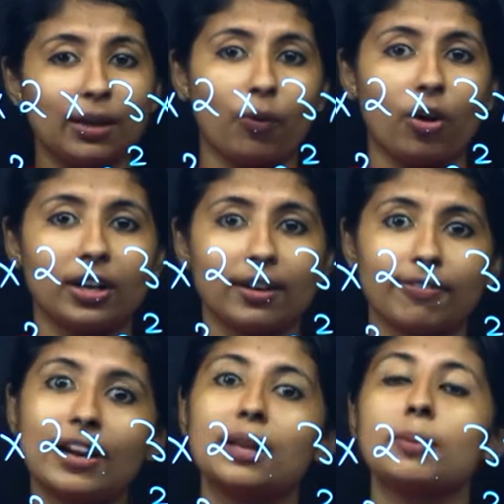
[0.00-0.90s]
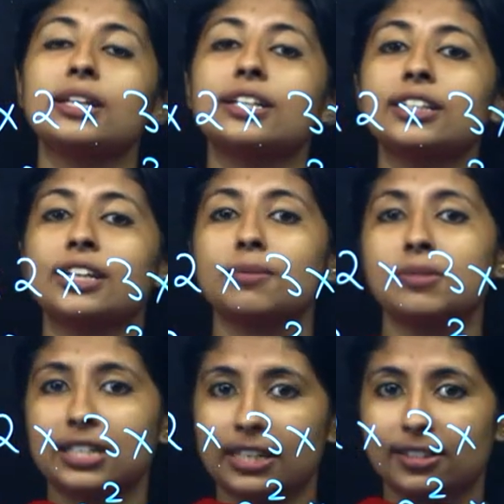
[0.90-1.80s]
what fundamental theorem
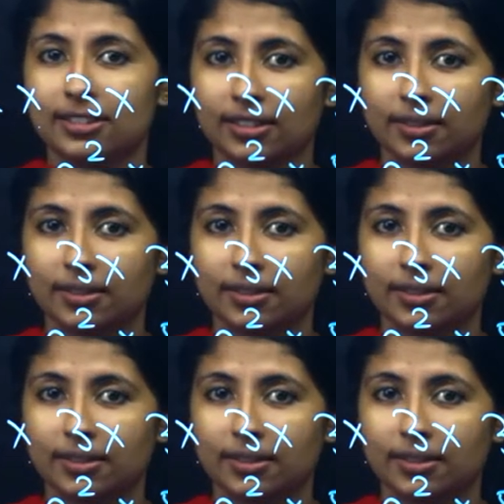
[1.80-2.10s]
states.